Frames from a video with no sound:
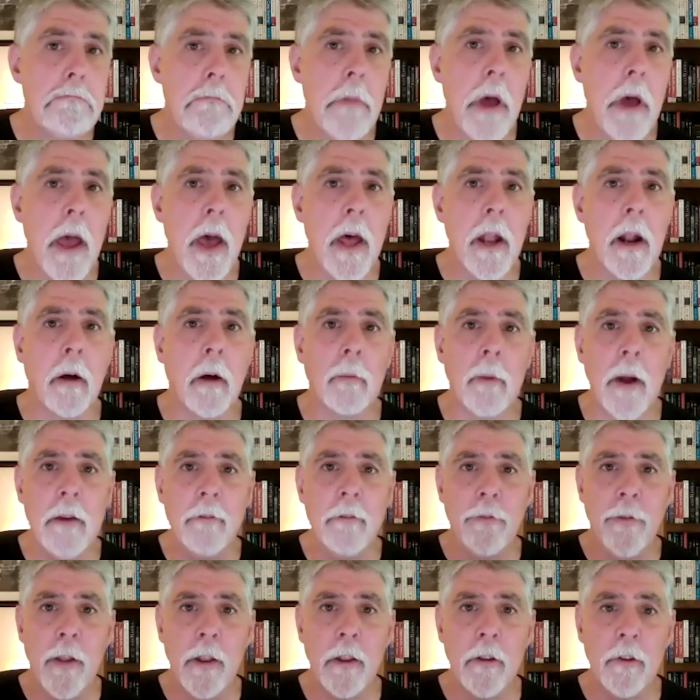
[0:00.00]
And I'll
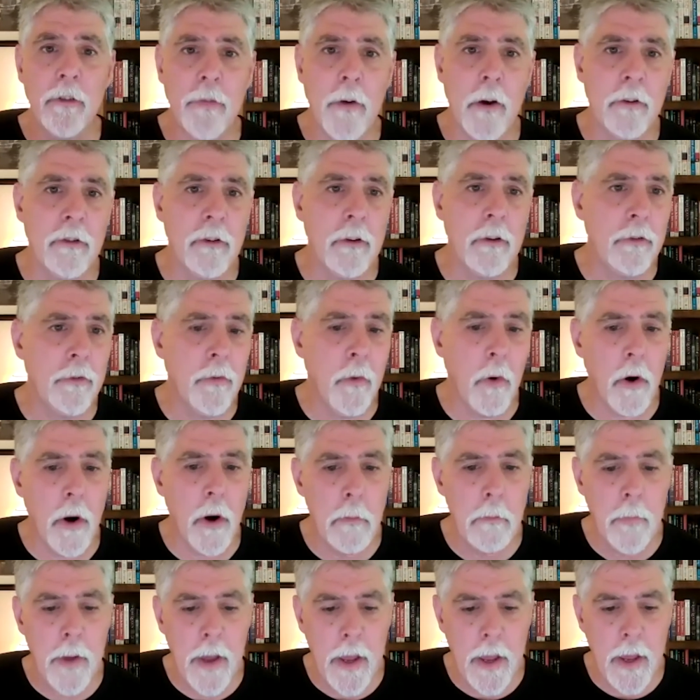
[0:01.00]
write fitness functions for
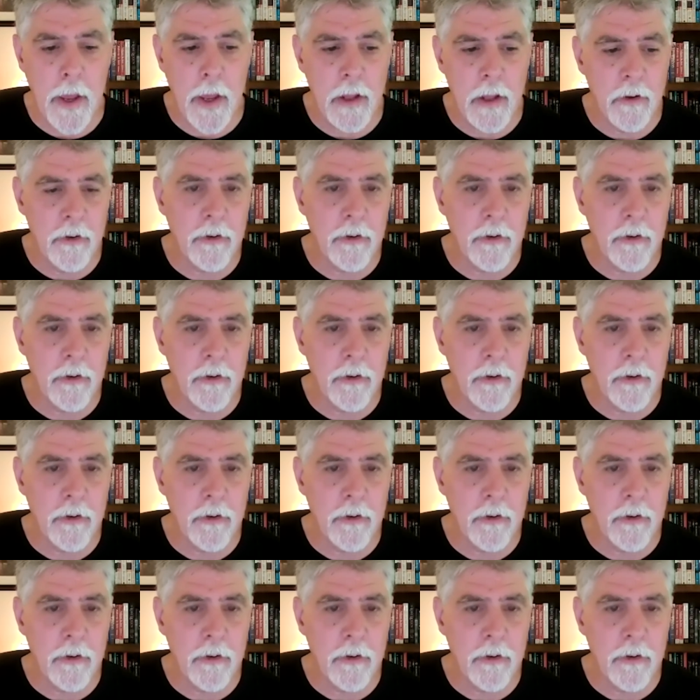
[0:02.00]
them, and